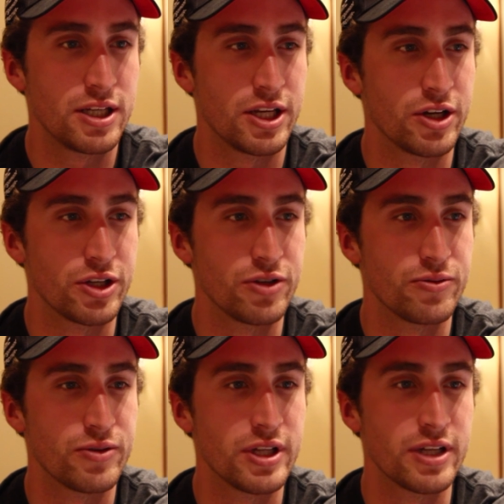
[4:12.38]
you know,
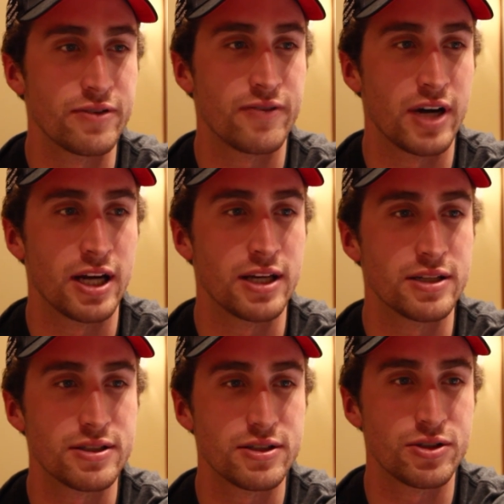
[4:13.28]
you really
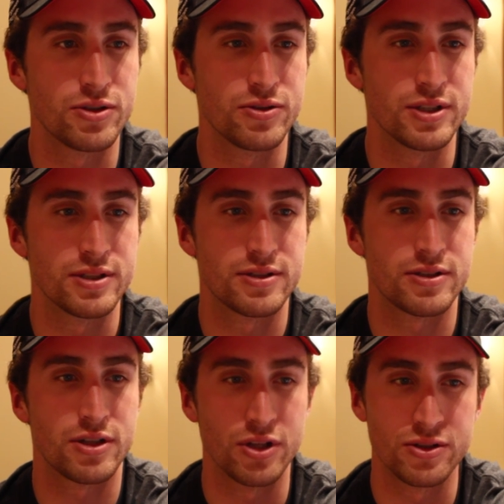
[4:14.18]
find who
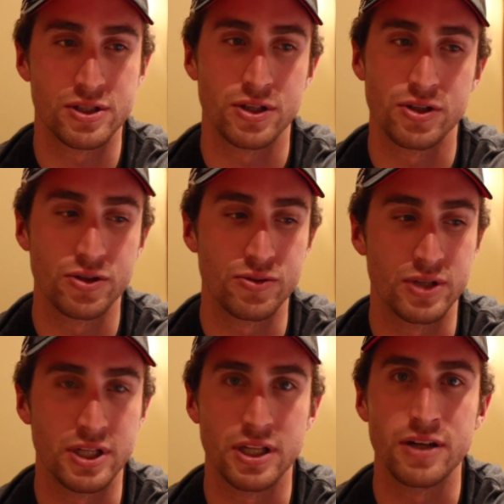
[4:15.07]
is close to you, who
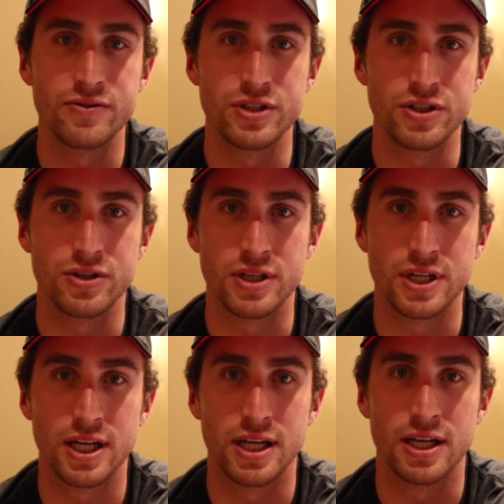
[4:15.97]
really loves you, and
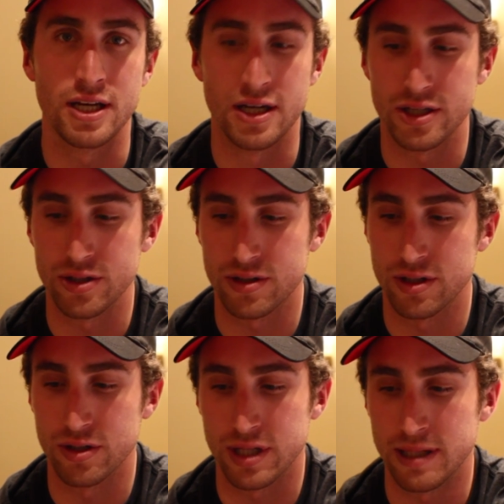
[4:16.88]

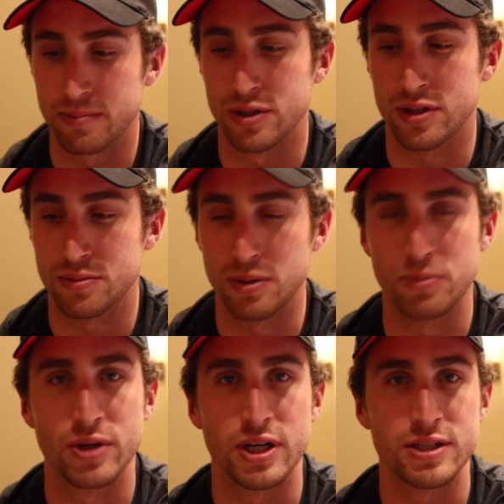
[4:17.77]
you keep those
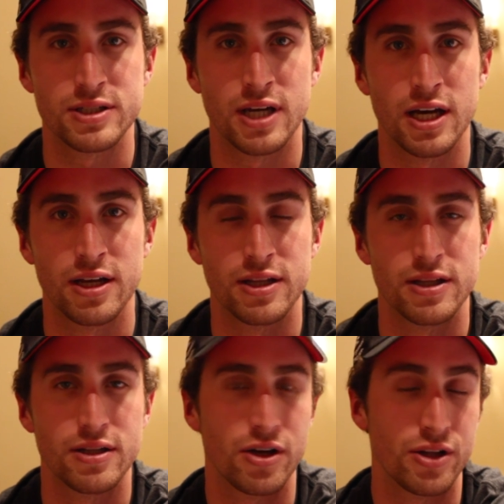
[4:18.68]
people at your side, and
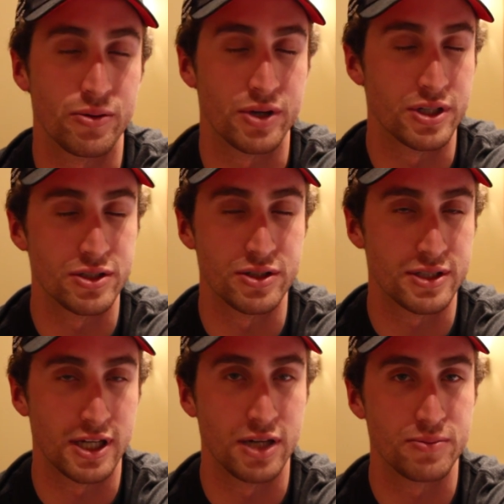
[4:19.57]
all they want to do
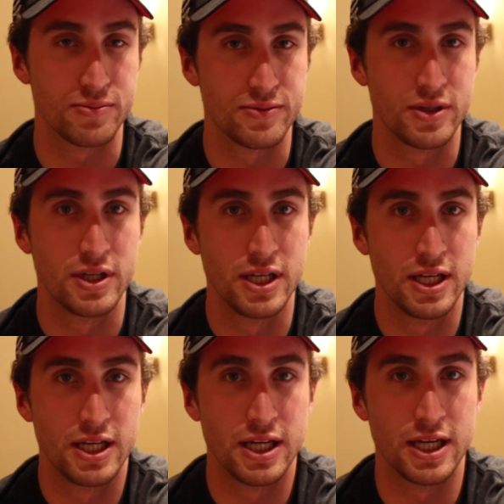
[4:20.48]
is help.
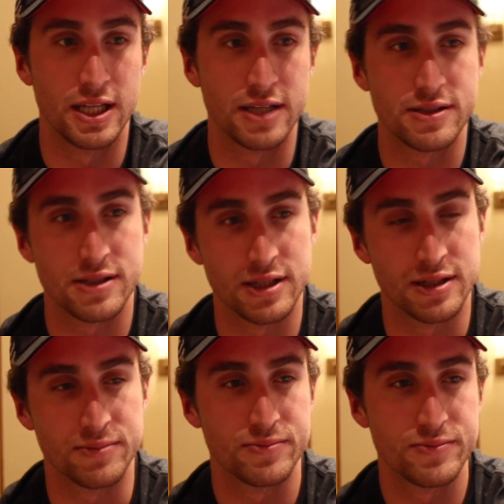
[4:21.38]
And that's
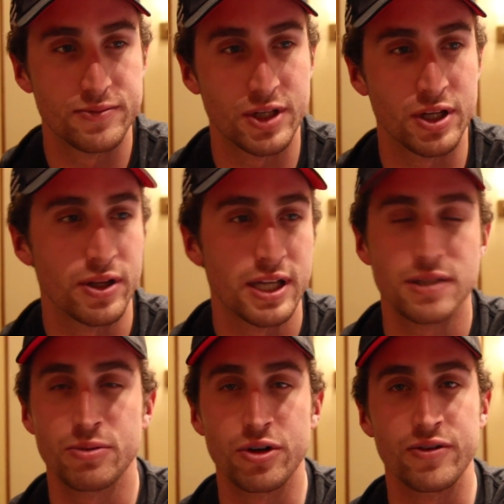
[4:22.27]
you know,
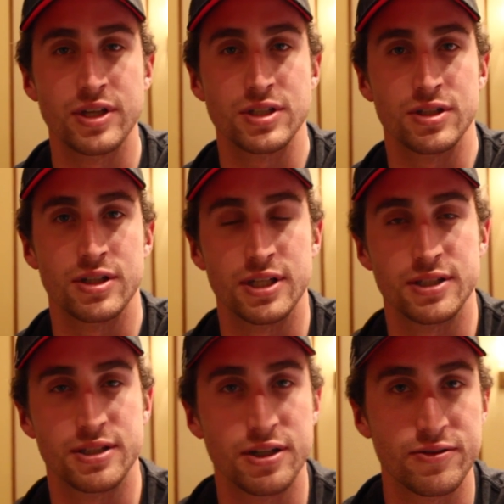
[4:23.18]
that's motivational in
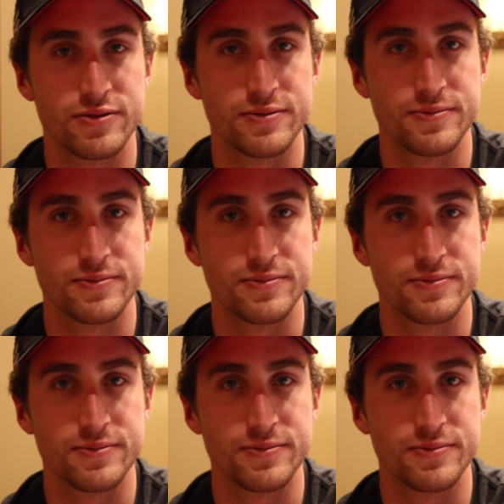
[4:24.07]
itself.